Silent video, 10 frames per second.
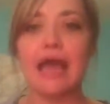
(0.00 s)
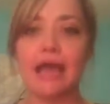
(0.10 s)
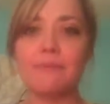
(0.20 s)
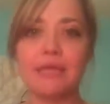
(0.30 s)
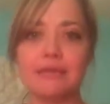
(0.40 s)

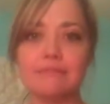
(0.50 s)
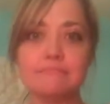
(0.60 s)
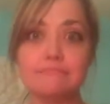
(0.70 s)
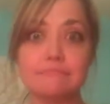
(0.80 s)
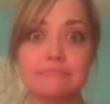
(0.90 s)
I mean,
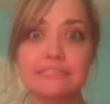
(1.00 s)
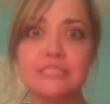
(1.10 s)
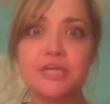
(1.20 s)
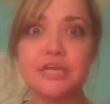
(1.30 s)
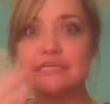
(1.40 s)

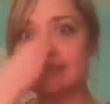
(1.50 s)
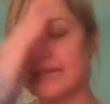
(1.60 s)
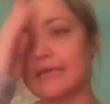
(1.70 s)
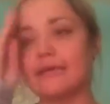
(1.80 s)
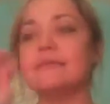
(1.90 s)

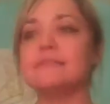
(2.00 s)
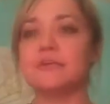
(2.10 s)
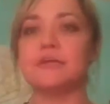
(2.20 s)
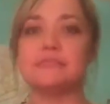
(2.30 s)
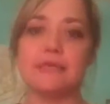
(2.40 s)
seriously.
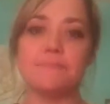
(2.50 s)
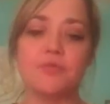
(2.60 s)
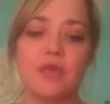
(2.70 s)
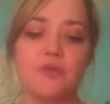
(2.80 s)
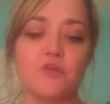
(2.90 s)

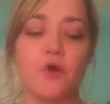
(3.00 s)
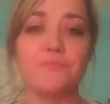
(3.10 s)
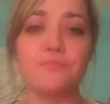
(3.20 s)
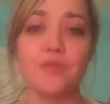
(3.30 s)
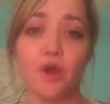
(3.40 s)

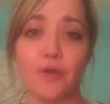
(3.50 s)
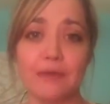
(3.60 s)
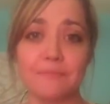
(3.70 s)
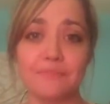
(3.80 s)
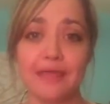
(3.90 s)
So,
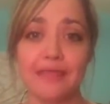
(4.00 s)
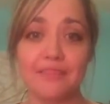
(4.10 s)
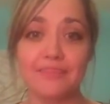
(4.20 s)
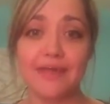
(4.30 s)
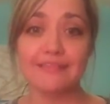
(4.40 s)
okay,
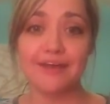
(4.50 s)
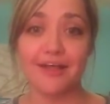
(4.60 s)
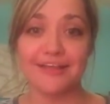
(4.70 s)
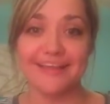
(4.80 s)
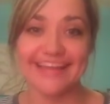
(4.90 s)
that's all.